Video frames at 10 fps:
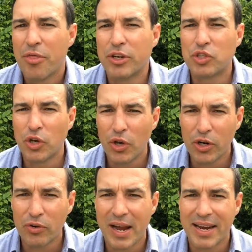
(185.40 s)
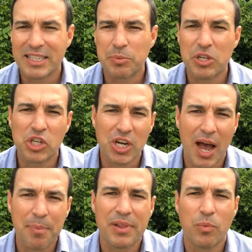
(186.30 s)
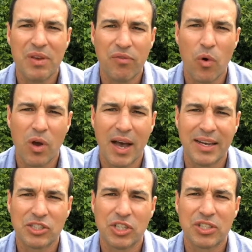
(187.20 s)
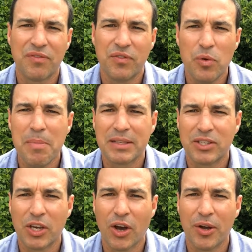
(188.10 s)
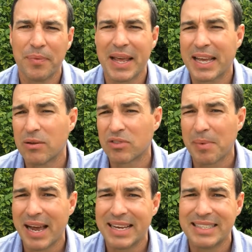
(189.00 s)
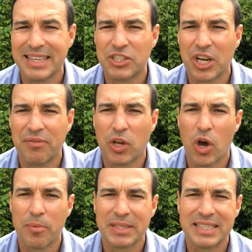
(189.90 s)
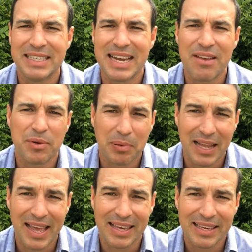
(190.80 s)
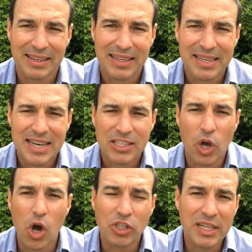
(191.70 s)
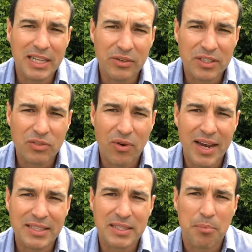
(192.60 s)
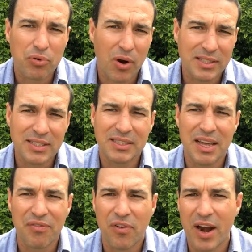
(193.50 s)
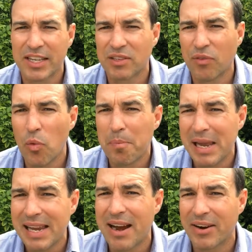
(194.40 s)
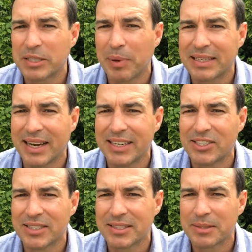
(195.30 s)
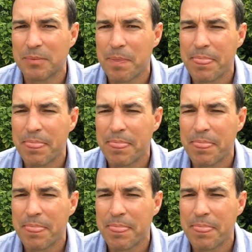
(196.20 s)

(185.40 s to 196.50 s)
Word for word: The turnaround has been sharper than we forecast just a few months ago, and that comes from ANZ chief economist David Plank. So auction clearance rates, prices and finance have all beaten our expectations.